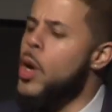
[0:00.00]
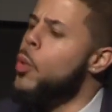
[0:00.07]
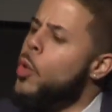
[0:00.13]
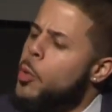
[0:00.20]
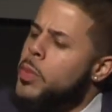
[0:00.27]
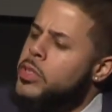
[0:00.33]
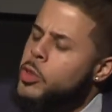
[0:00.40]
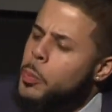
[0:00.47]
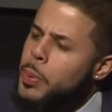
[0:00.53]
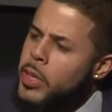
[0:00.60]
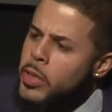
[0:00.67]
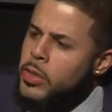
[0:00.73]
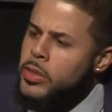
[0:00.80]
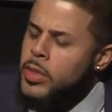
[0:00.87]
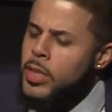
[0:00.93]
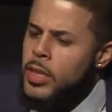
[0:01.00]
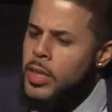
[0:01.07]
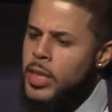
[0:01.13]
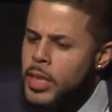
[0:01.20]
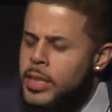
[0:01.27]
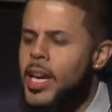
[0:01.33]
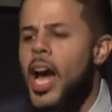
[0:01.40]
Well, Mr. Peters,
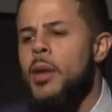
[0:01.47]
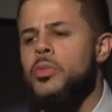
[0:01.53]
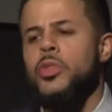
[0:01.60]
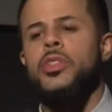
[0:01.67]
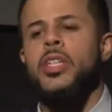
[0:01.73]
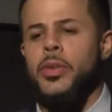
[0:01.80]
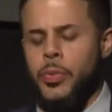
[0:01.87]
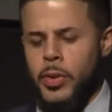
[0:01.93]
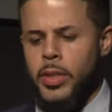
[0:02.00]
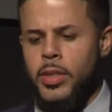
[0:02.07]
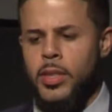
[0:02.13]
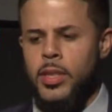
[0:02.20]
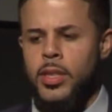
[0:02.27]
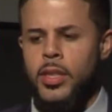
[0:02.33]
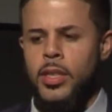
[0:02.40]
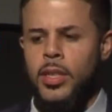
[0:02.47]
times are different.